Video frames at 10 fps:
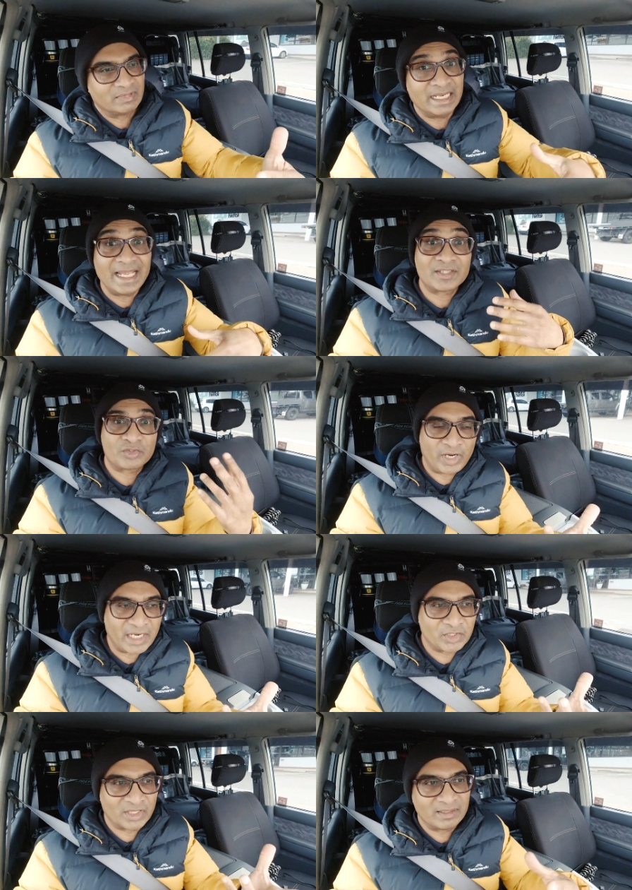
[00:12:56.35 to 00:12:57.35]
less
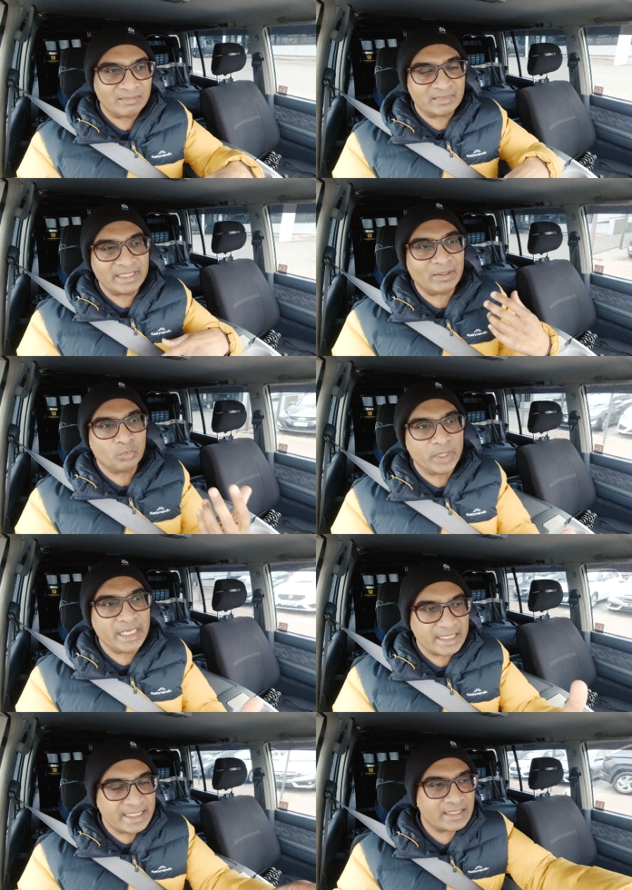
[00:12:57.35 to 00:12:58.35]
traction, that
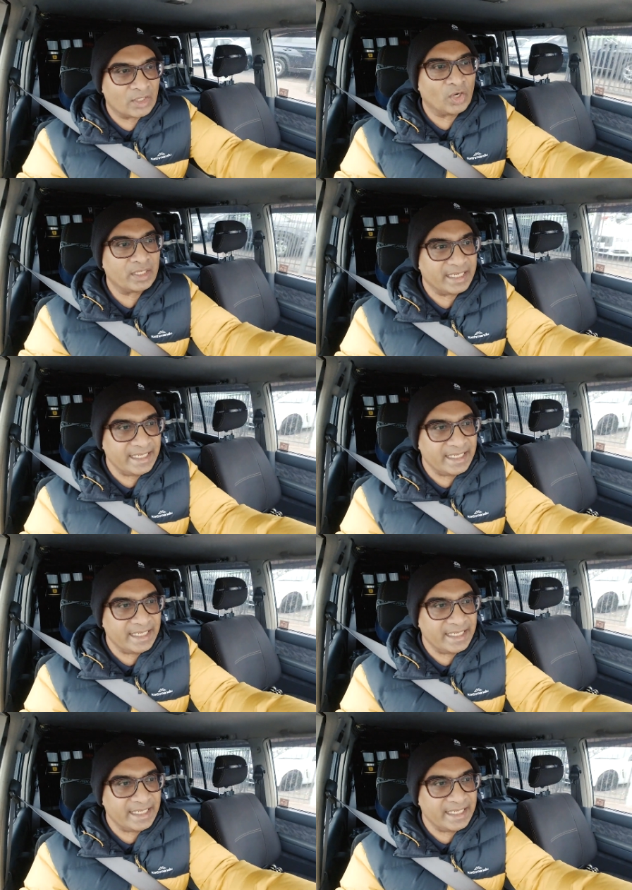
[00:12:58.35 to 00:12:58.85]
wheel is a lot